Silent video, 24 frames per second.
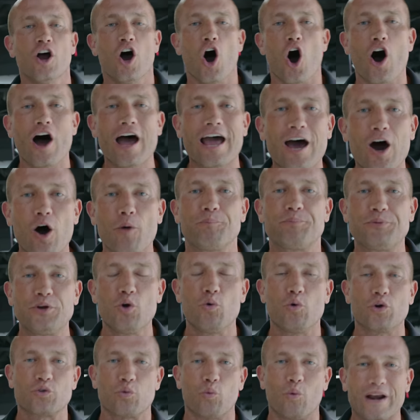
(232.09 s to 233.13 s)
I'll help you
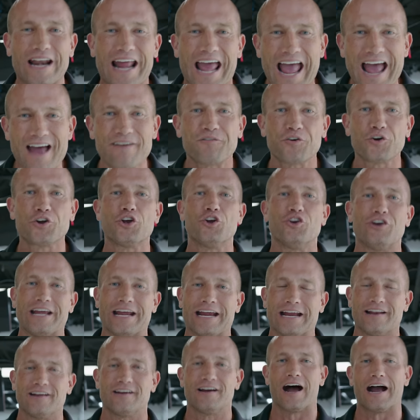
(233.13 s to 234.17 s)
with whatever you
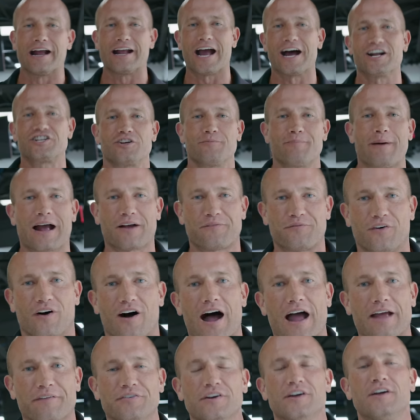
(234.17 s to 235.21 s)
need. I got your back for
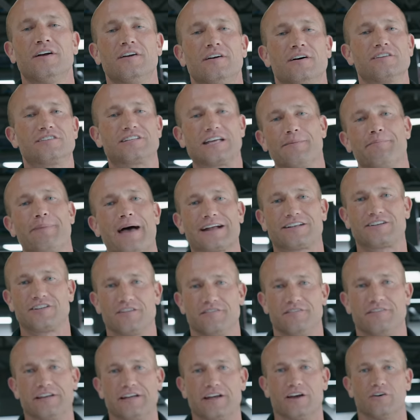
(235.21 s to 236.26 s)
life. Let's get back to
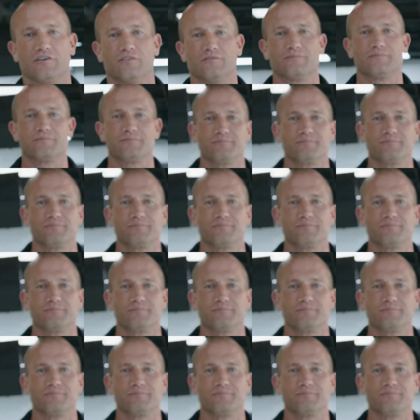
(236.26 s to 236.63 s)
the video.